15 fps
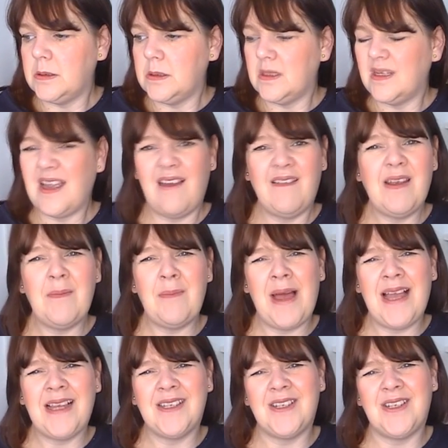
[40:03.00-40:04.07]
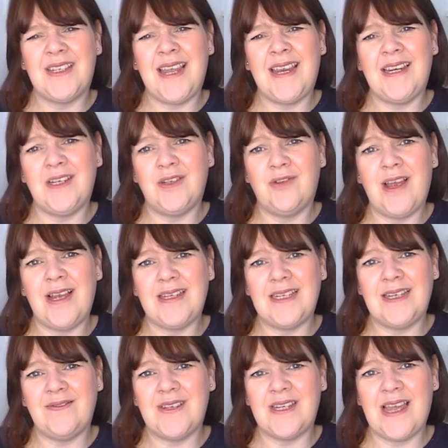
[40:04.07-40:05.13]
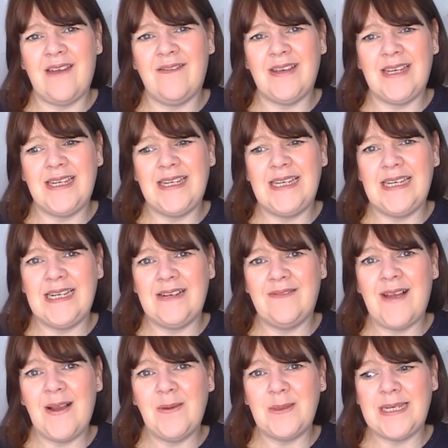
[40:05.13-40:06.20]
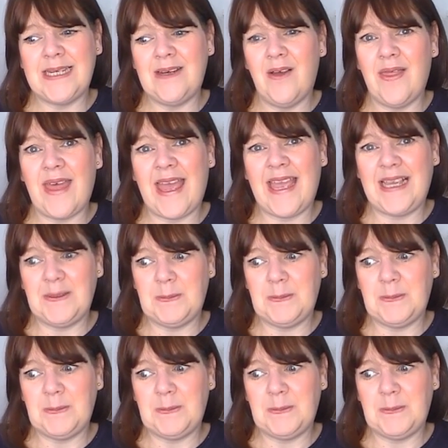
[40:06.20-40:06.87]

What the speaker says: carrier bags just ain't attractive to carry your knitting around in, are they?